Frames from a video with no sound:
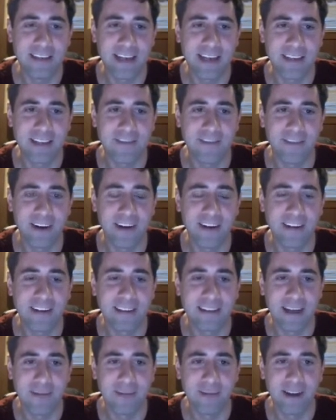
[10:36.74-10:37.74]
actually a very
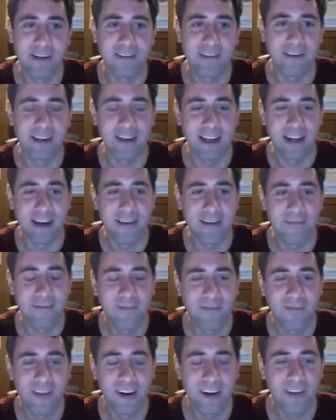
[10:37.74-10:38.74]
good top laner right now.
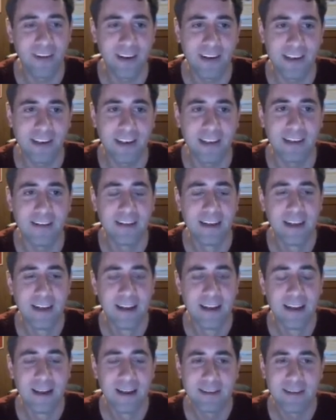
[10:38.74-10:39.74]
Very, very good.
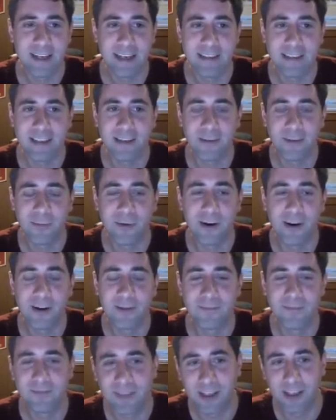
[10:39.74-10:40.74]
Tick
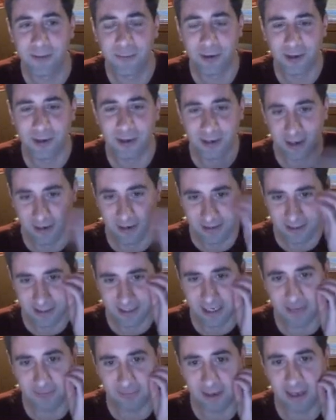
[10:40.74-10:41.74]
teleport goes
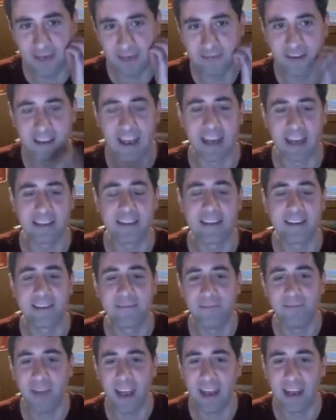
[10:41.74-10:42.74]
top lane with
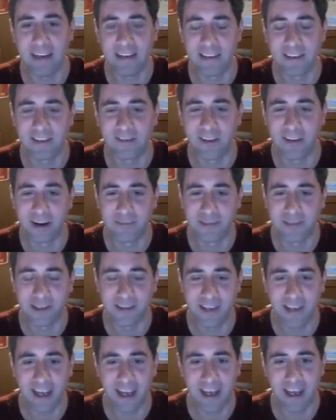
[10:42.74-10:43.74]
Nasus, and he just farms
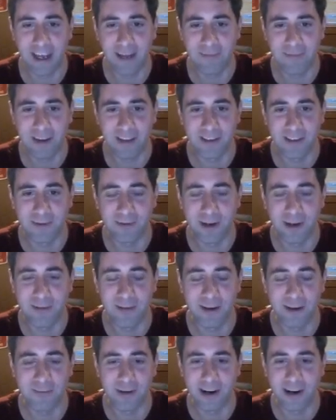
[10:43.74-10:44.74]
all day, and by the
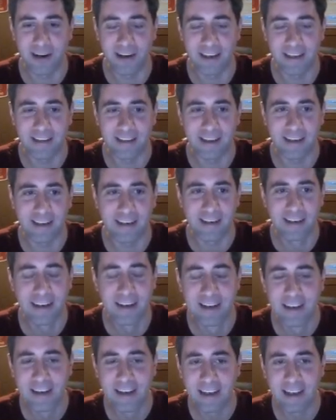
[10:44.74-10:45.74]
20-minute mark, he's like
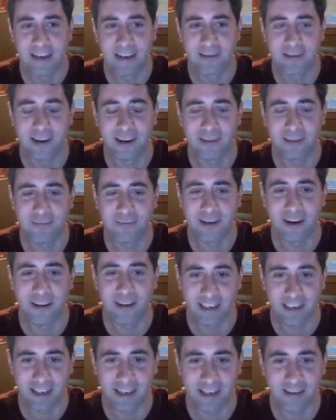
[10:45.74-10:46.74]
incredibly
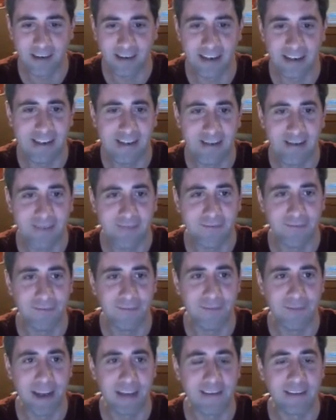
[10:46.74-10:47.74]
hard to kill, and he deals
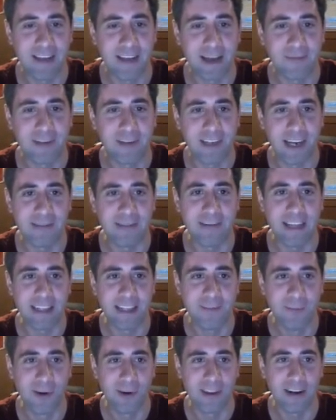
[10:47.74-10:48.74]
major damage. Anyway,
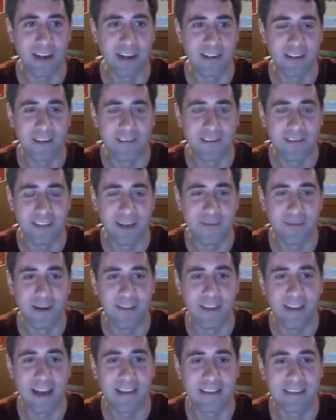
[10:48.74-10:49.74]
that's more than I should have said
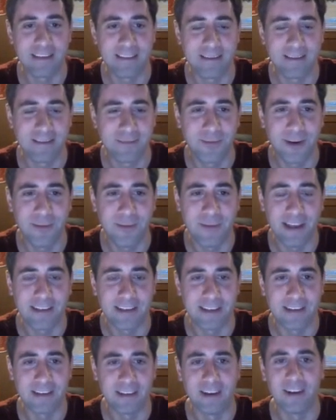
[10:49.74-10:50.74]
about Nasus. It's pretty
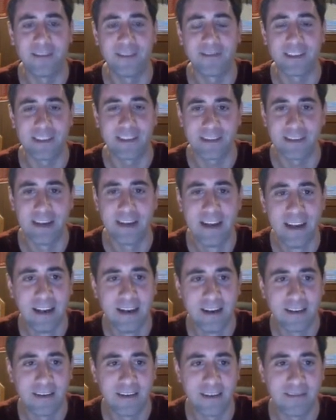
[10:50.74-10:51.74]
basic nerf, just
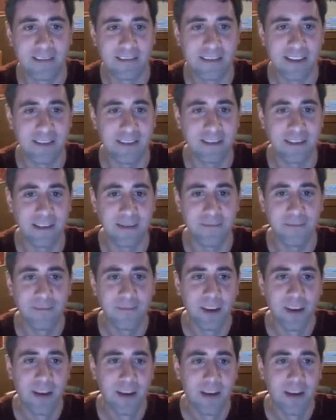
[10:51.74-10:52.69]
nerfed his lifesteal.